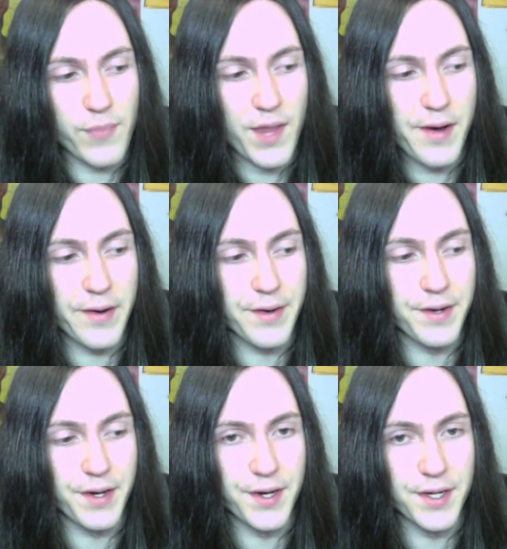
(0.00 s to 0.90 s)

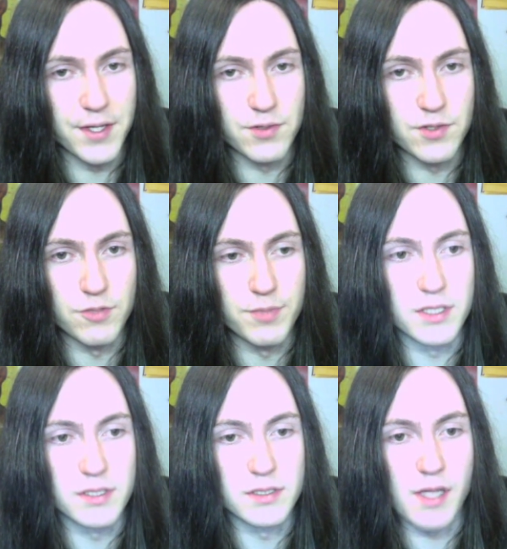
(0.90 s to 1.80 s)
YouTube.
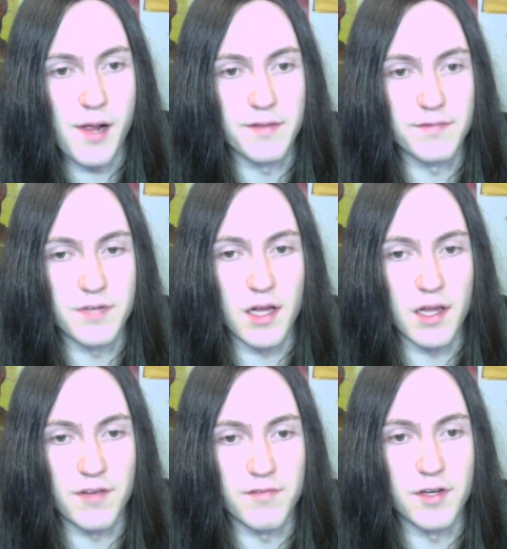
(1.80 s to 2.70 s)
I've got like
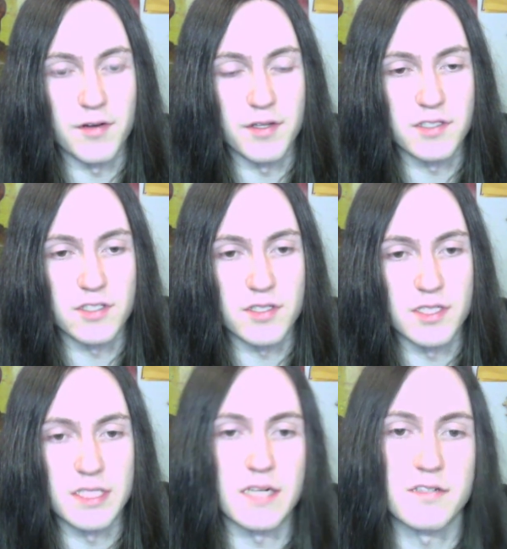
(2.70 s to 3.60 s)
a video that's just the
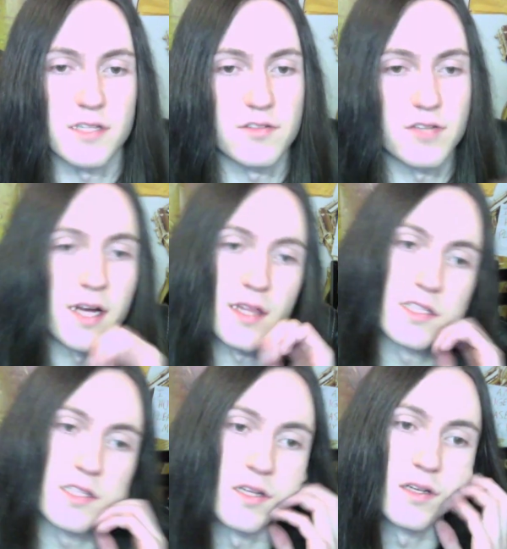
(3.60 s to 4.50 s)
entire soundtrack. That's
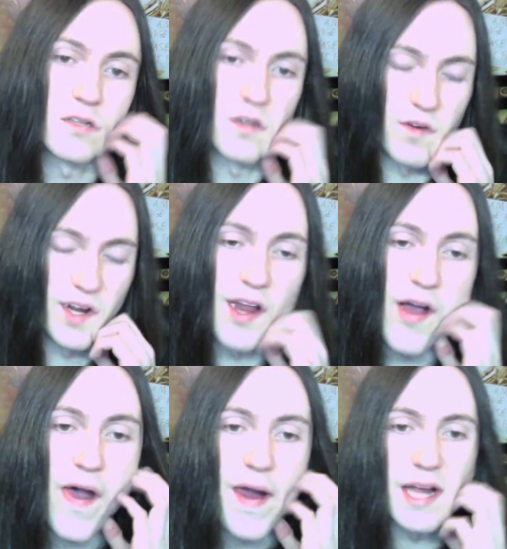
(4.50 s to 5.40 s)
great.
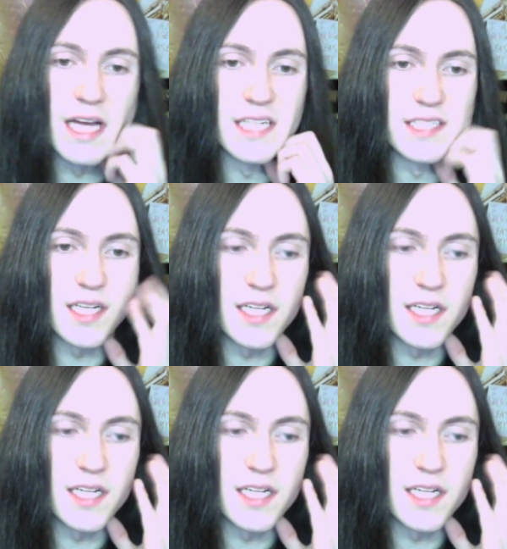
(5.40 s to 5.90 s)
And